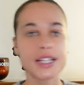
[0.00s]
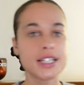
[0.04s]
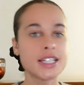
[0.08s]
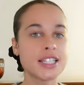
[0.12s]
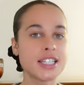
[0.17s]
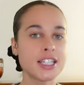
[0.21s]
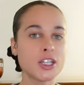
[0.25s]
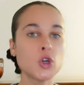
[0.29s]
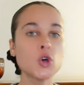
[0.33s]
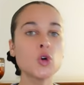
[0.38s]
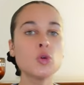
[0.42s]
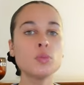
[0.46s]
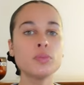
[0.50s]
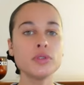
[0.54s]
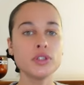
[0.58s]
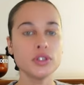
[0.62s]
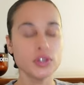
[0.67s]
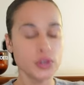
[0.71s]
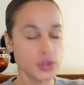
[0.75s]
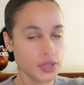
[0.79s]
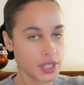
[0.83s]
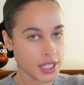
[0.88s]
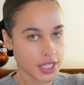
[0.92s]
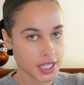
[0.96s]
Dior
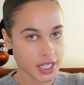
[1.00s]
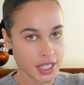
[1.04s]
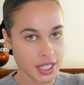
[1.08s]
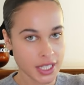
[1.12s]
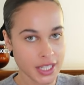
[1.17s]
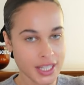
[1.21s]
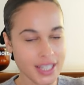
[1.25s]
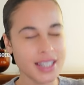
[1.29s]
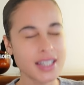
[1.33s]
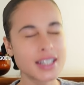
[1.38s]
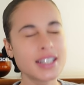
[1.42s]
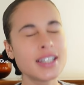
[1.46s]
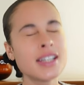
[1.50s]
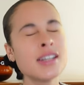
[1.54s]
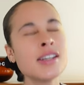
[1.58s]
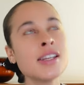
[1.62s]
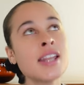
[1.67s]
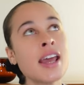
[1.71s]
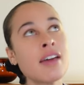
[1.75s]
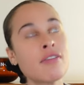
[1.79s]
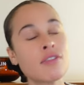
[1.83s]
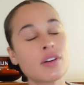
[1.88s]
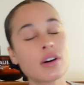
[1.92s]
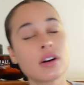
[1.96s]
Beauty
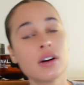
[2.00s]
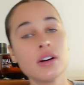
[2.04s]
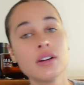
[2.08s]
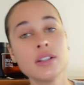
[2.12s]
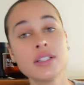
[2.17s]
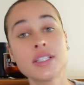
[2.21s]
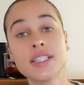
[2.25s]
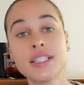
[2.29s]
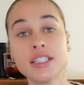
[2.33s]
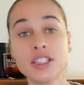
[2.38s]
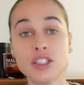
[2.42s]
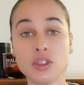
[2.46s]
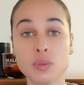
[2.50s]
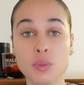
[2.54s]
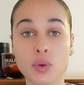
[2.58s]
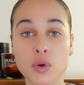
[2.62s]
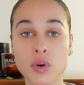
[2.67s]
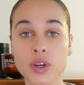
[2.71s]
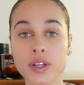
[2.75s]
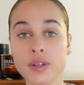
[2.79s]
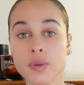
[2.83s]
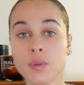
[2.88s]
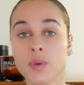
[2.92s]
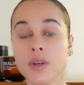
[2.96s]
never
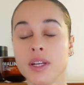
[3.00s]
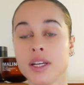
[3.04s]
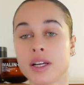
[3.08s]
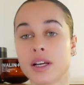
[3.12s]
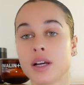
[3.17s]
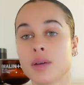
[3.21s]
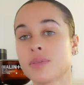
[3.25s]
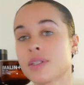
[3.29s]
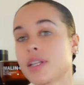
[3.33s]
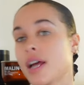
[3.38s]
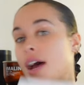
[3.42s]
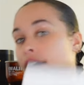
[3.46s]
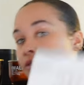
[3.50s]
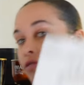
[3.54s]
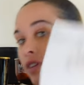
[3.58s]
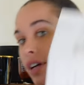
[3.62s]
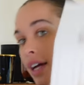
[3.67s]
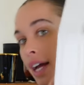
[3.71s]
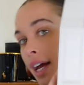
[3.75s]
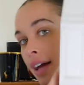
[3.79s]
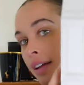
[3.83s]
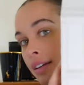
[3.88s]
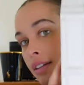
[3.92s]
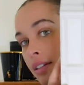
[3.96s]
disappoint when it comes to
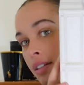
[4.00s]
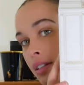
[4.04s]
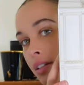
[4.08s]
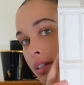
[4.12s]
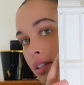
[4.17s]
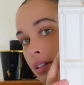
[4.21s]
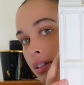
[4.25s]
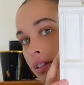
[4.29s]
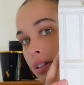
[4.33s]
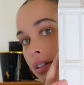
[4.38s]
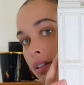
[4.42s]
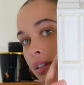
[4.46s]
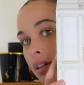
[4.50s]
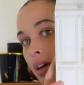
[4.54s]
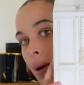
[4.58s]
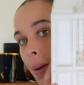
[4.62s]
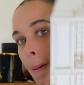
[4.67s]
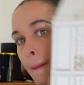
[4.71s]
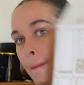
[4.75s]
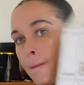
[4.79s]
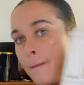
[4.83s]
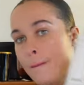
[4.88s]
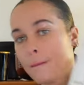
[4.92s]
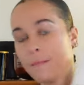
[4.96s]
advent calendars.
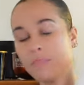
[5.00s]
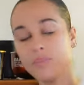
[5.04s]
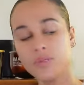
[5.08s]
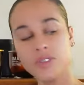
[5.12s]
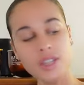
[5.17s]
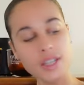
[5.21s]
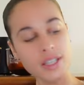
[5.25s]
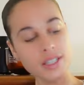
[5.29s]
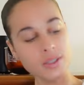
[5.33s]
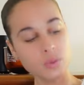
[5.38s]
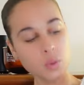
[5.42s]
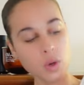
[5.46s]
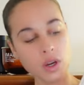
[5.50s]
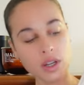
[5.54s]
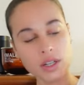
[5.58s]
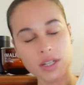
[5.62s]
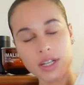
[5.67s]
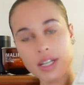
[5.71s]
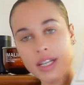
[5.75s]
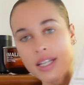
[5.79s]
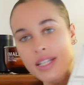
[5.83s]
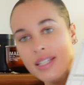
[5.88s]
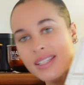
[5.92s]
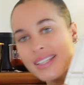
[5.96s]
This one
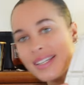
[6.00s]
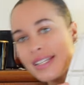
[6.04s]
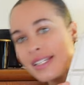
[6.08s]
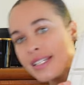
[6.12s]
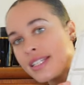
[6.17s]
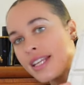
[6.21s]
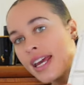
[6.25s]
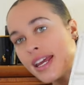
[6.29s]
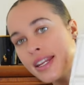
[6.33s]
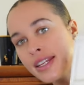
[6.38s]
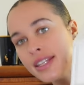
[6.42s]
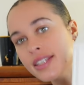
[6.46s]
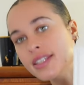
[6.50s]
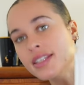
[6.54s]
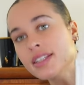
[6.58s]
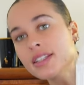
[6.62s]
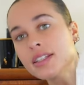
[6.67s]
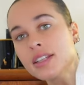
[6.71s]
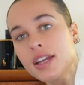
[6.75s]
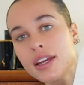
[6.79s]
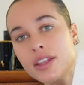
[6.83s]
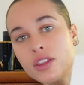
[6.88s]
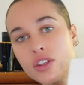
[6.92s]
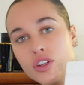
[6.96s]
is insane. This
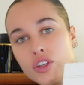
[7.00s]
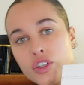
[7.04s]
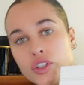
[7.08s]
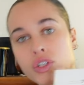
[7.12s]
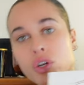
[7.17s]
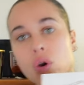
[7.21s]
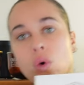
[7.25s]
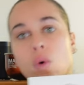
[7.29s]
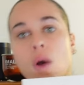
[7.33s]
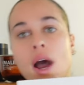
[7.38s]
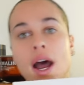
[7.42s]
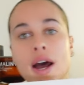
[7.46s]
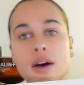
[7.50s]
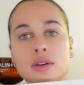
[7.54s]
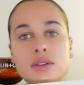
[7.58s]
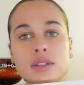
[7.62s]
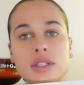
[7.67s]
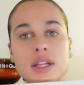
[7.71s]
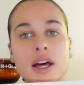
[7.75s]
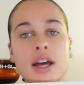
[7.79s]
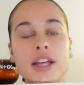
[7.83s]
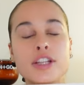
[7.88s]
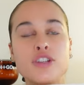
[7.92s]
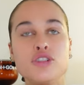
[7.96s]
is like the dollhouse
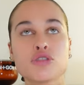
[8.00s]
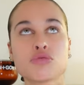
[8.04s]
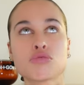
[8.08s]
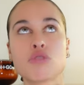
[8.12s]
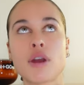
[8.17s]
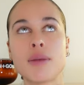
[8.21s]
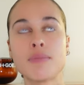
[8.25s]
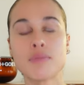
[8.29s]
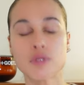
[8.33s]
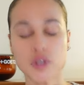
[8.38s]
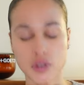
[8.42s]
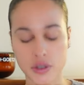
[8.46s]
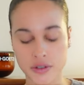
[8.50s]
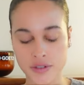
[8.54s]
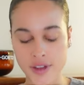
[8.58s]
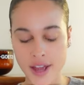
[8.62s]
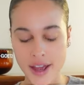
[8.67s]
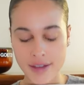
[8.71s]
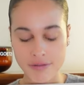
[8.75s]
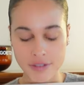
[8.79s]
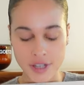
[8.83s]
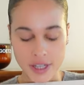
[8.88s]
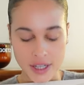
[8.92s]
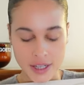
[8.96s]
that I dreamt of
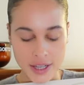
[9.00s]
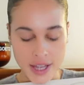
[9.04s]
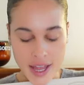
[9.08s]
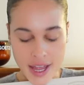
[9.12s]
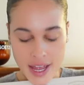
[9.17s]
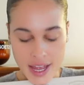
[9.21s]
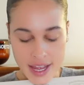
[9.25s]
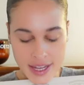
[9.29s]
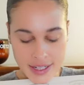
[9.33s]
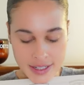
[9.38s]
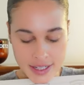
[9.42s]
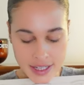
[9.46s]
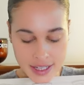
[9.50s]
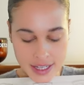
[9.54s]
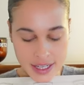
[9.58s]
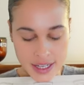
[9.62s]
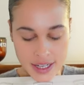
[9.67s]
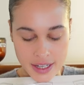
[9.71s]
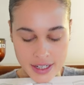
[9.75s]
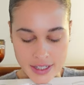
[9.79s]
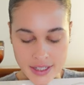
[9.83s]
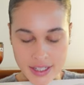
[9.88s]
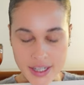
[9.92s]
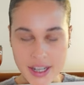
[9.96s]
having as a
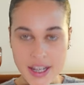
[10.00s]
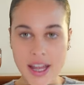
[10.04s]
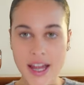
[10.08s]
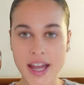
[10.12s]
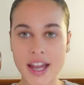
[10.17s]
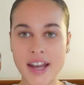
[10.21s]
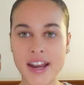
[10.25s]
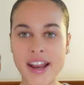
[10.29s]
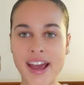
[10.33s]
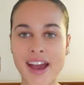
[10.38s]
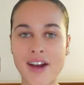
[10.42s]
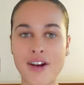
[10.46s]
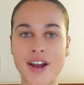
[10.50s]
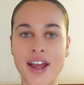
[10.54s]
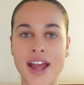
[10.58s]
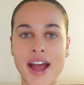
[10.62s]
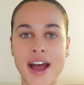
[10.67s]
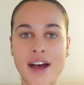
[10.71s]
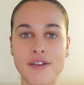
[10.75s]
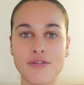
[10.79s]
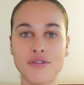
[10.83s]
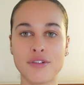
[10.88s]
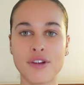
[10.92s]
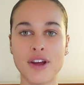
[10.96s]
kid, and now I
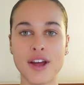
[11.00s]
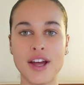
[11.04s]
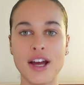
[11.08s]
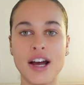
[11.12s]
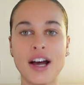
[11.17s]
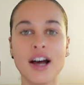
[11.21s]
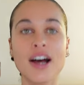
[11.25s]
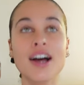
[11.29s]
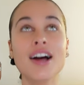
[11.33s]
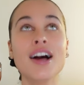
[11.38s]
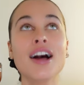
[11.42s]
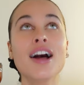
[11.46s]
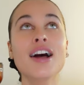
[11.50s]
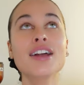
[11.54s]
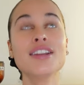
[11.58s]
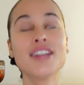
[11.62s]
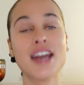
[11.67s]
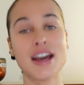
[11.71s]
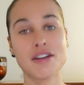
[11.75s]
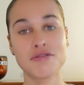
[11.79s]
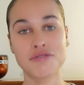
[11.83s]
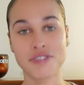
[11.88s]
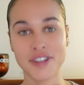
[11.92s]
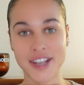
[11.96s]
have an
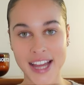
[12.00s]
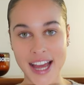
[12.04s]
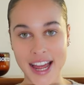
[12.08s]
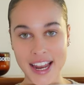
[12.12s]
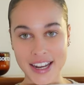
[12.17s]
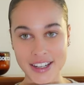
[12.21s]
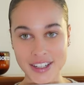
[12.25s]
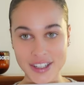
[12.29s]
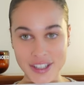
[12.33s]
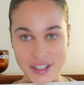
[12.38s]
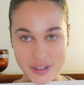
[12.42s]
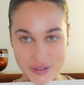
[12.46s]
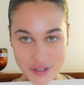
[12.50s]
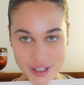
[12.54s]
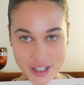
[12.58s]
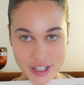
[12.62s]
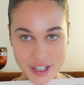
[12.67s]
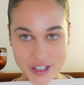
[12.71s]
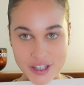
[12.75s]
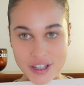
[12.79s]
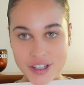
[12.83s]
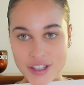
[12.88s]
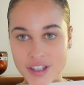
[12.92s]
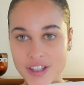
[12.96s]
advent calendar
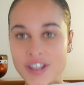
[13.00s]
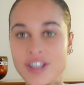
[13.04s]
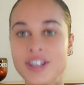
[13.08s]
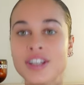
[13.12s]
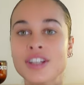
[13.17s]
version.